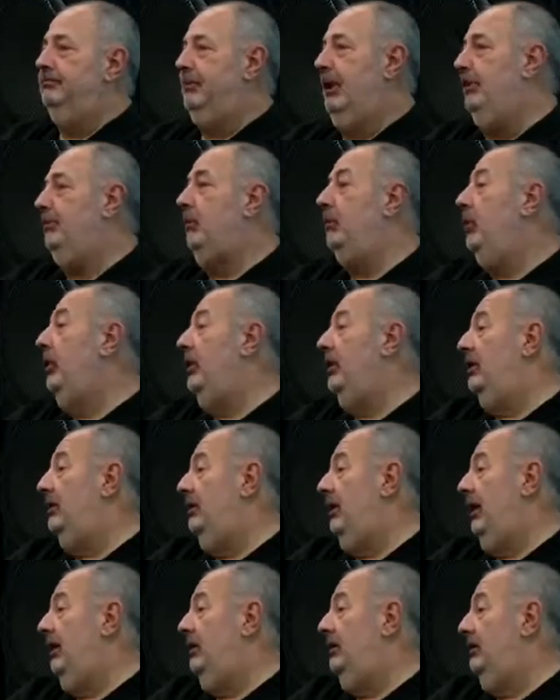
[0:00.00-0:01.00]
Maybe we can
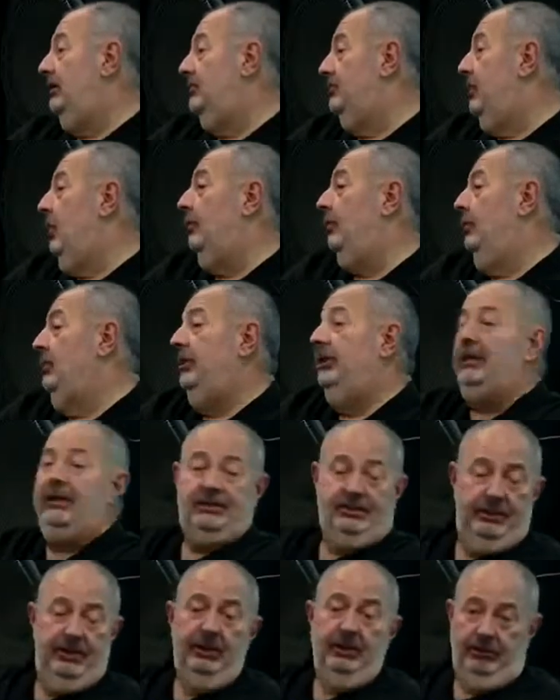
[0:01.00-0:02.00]
take this double
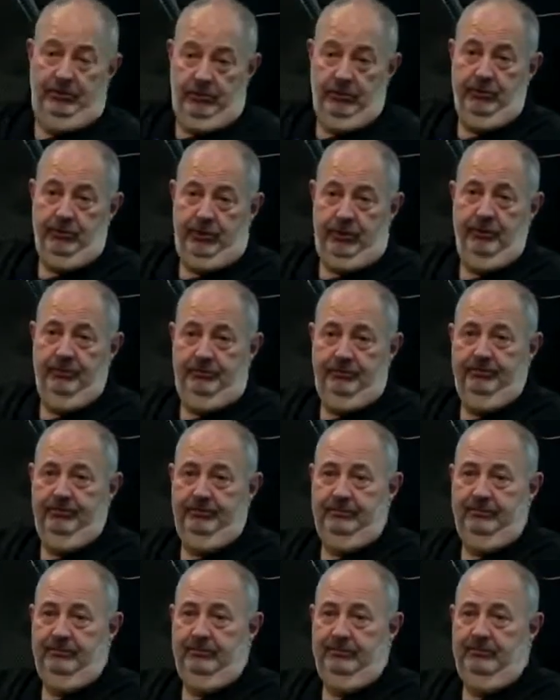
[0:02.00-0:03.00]
DSD and use it.
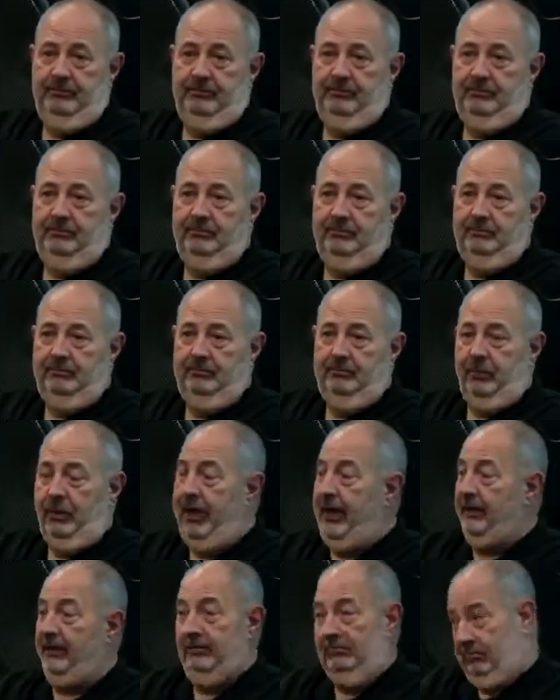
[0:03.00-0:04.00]
We
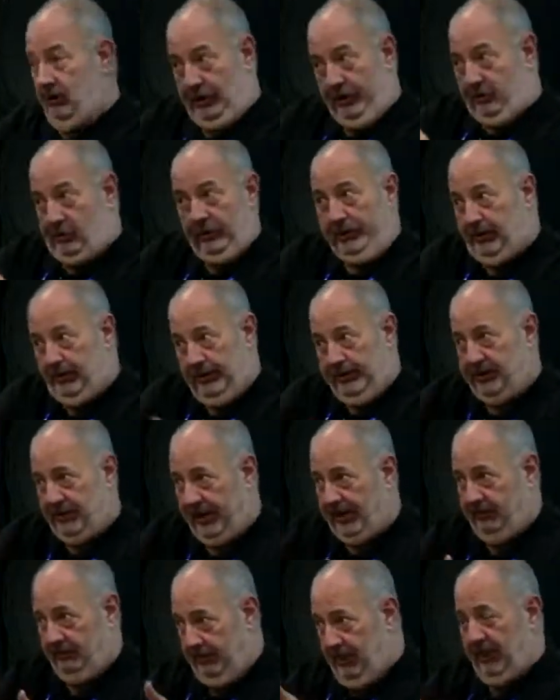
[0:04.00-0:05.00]
had literally the
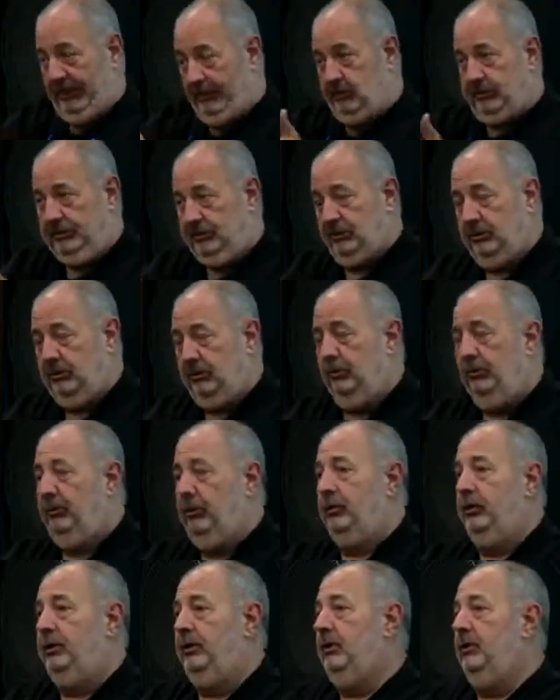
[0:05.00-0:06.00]
same mix,
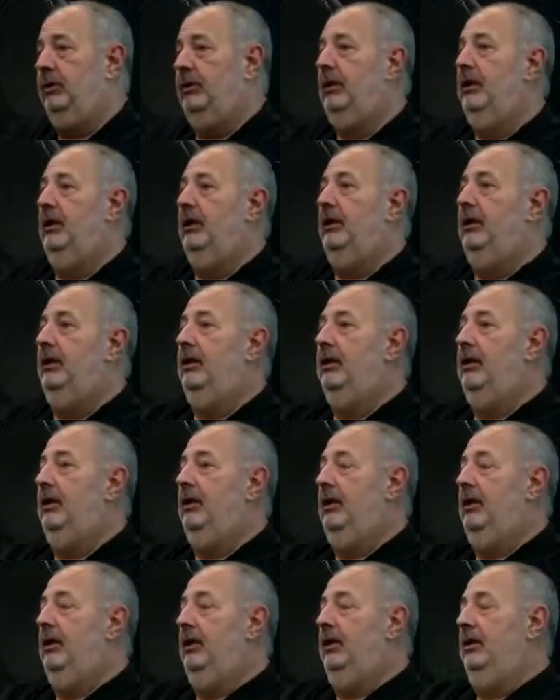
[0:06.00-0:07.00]
through it.
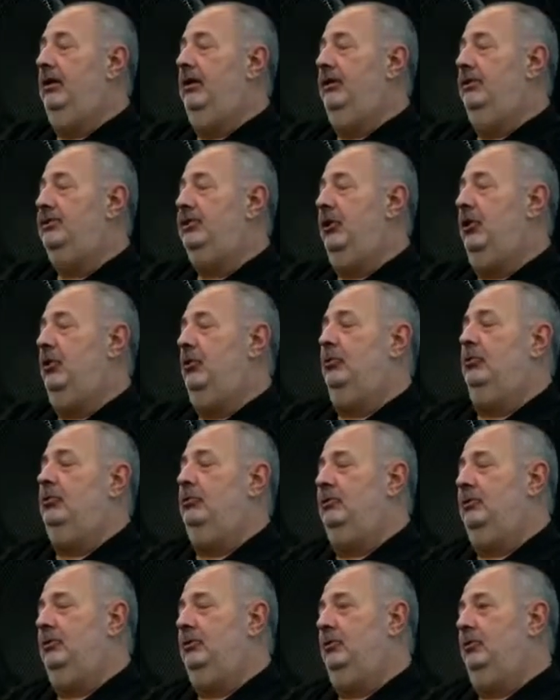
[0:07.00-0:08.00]
So
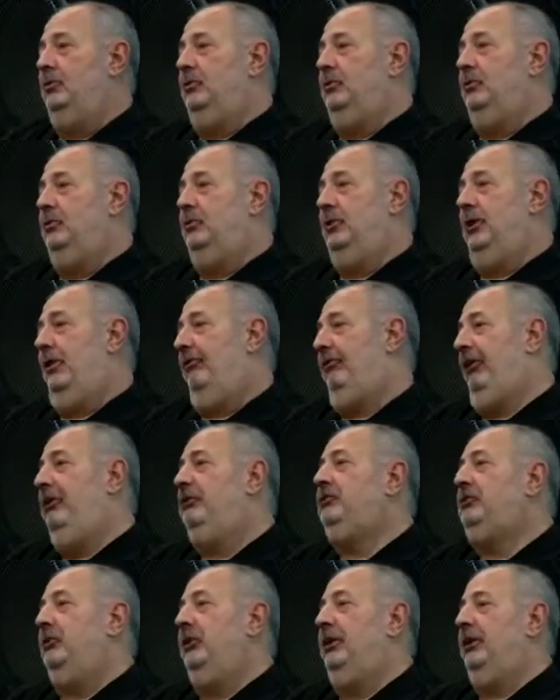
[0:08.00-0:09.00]

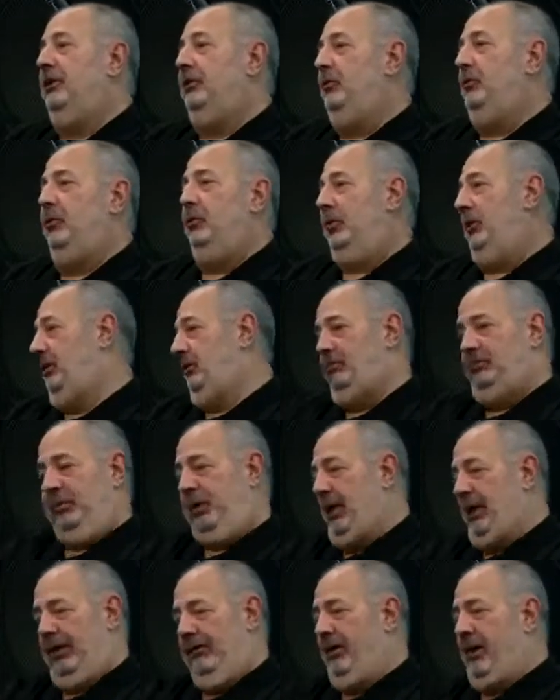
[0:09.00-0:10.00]
eventually we
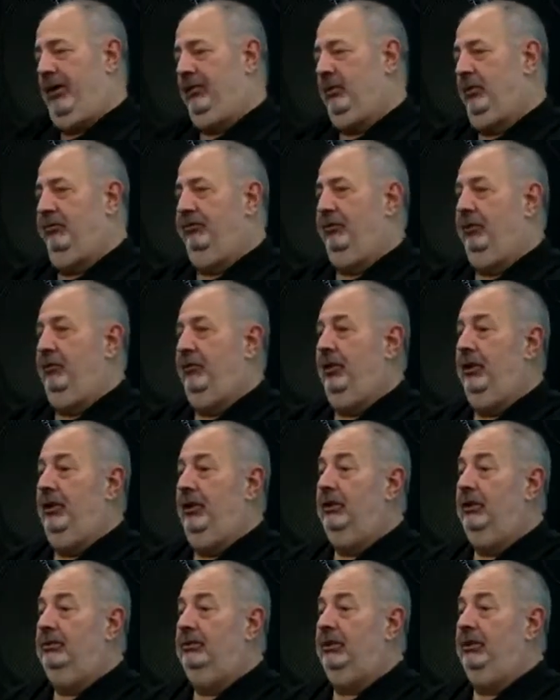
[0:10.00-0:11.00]
played around with a few
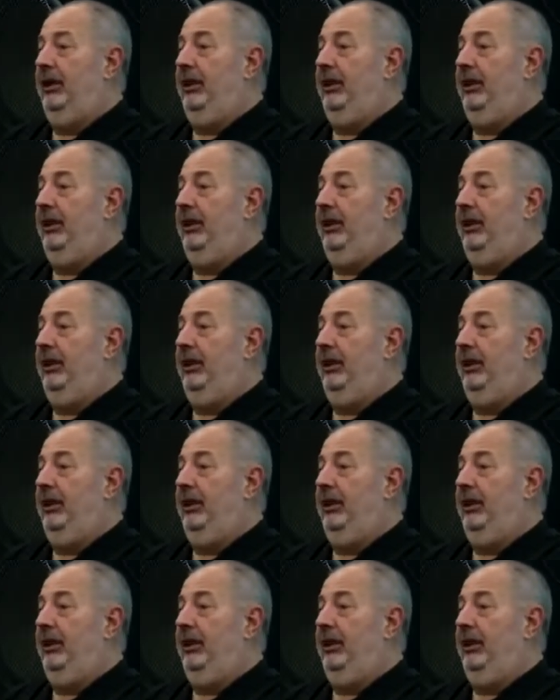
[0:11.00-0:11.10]
things